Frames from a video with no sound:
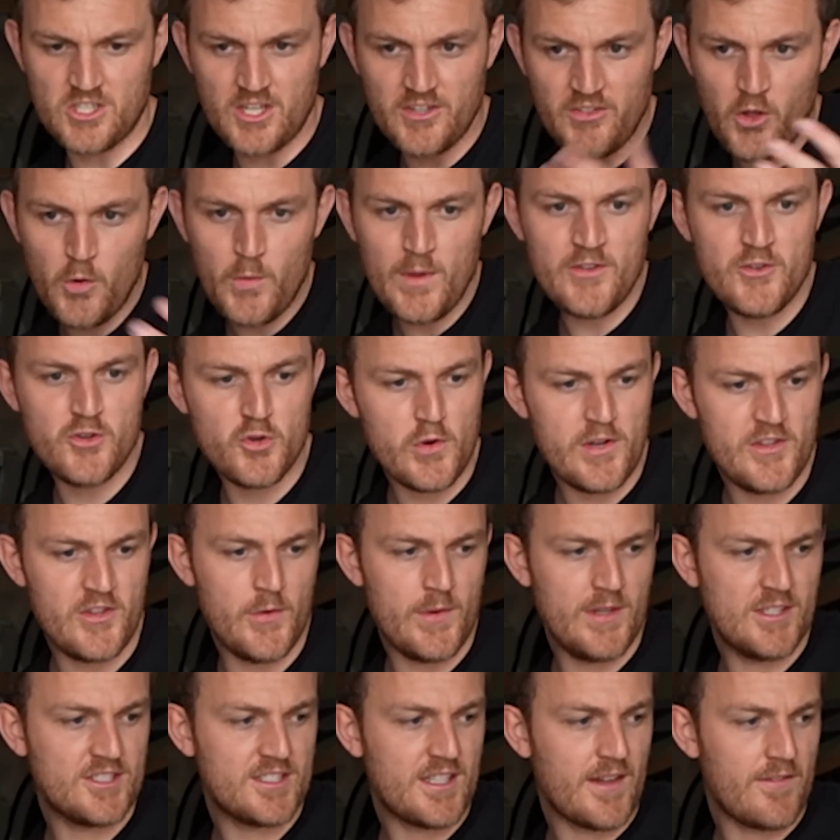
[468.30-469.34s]
I do enjoy
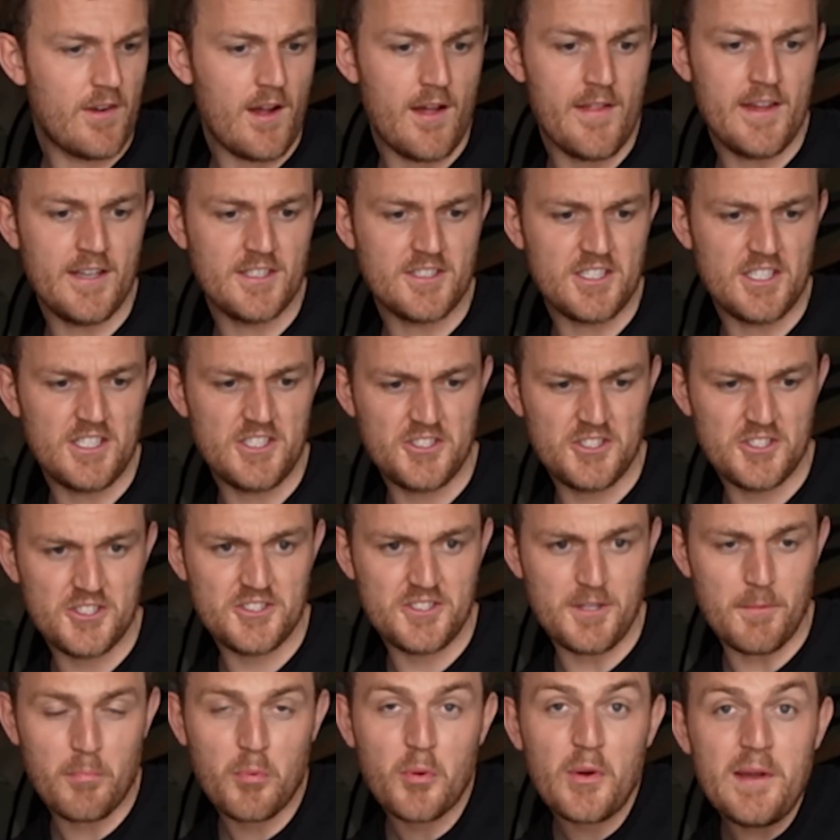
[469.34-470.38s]
doing stuff like this. It's just
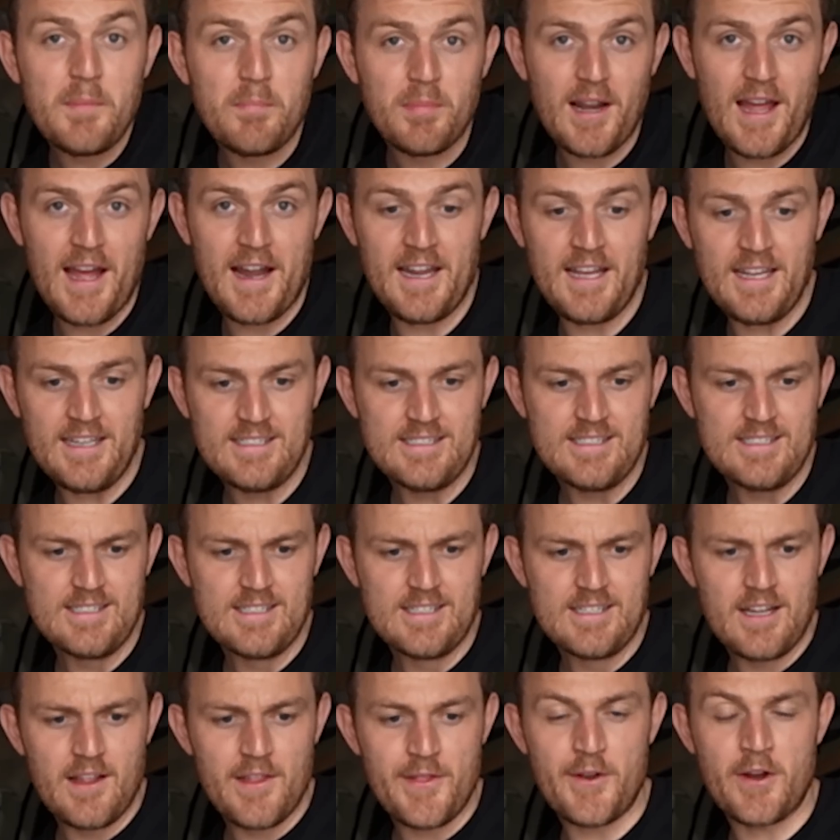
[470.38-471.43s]
the pre-planning
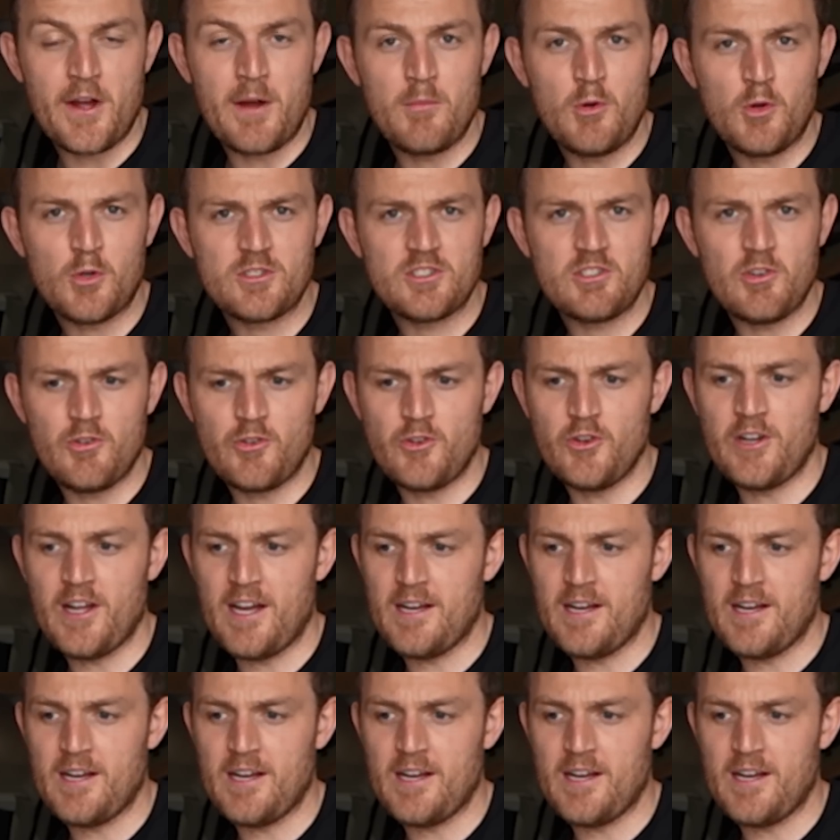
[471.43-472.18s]
that I'm not so good